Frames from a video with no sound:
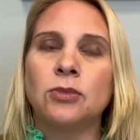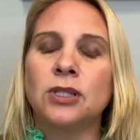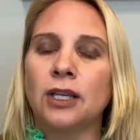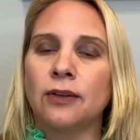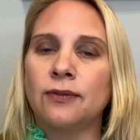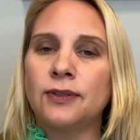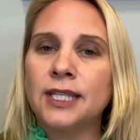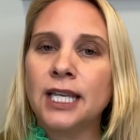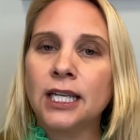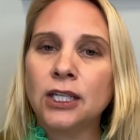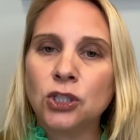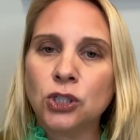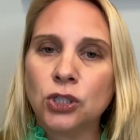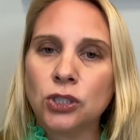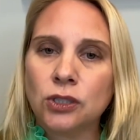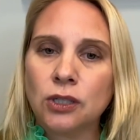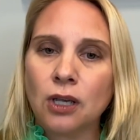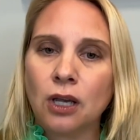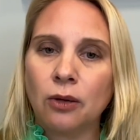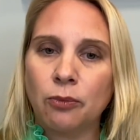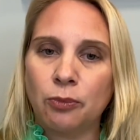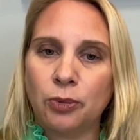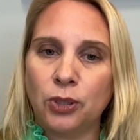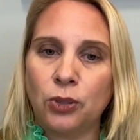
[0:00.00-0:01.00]
of sex
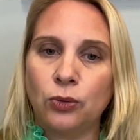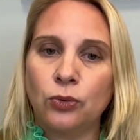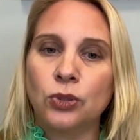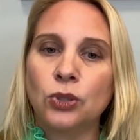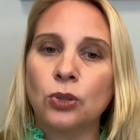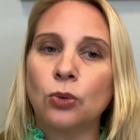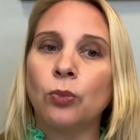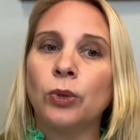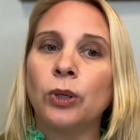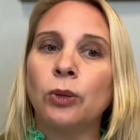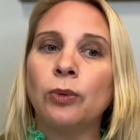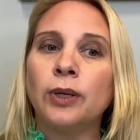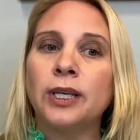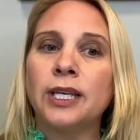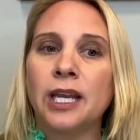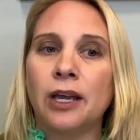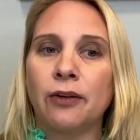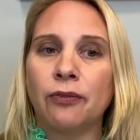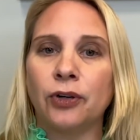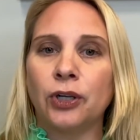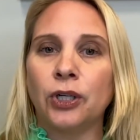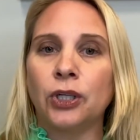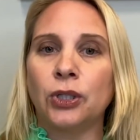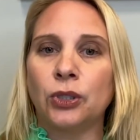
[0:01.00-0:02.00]
abuse, we would
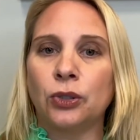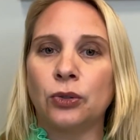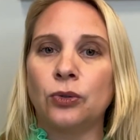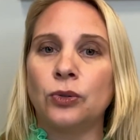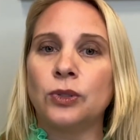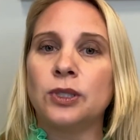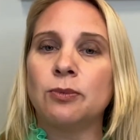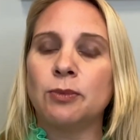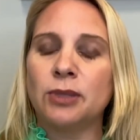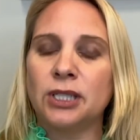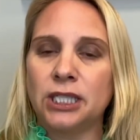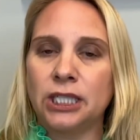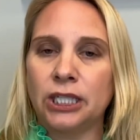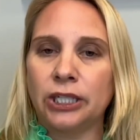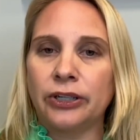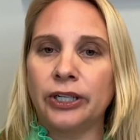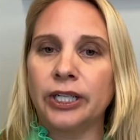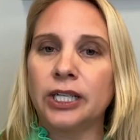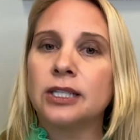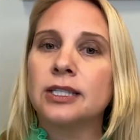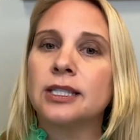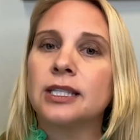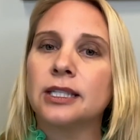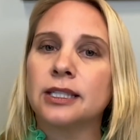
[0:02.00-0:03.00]
never use
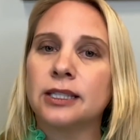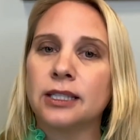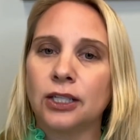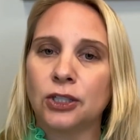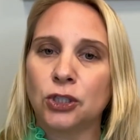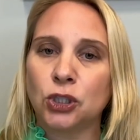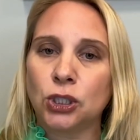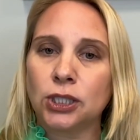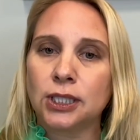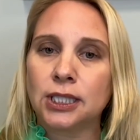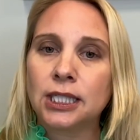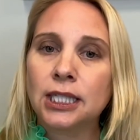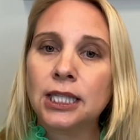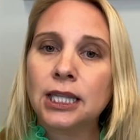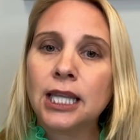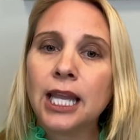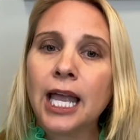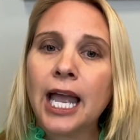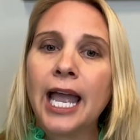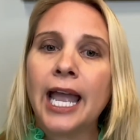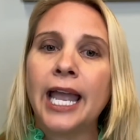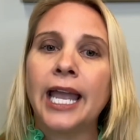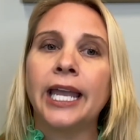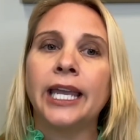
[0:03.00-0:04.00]
materials such as
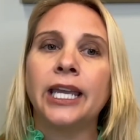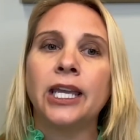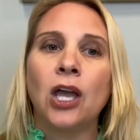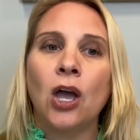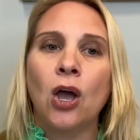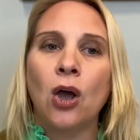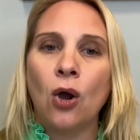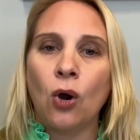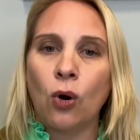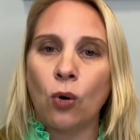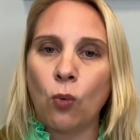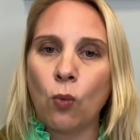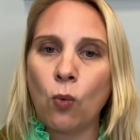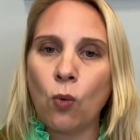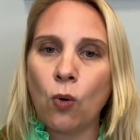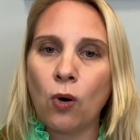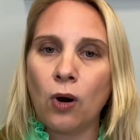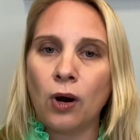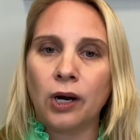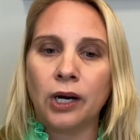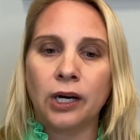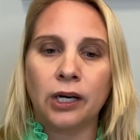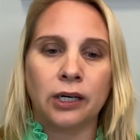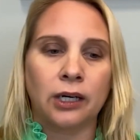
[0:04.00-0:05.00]
clay
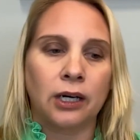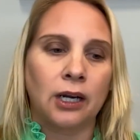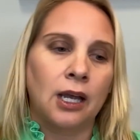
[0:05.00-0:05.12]
or